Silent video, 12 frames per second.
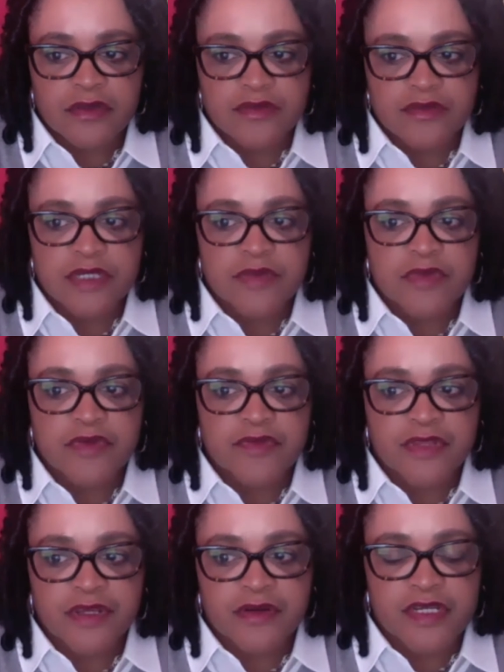some of
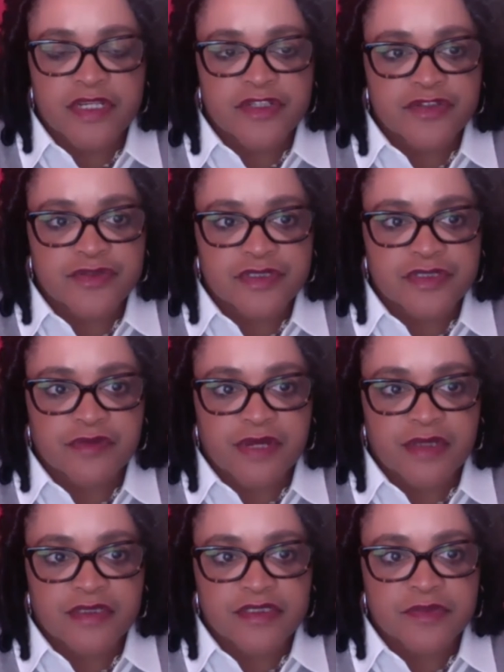their interests
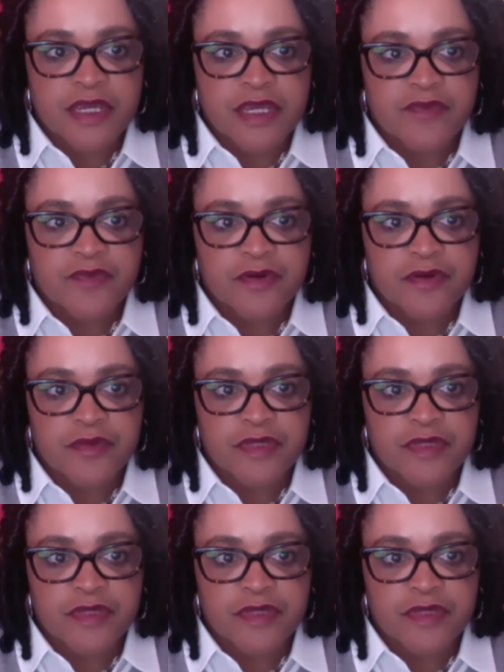around this platform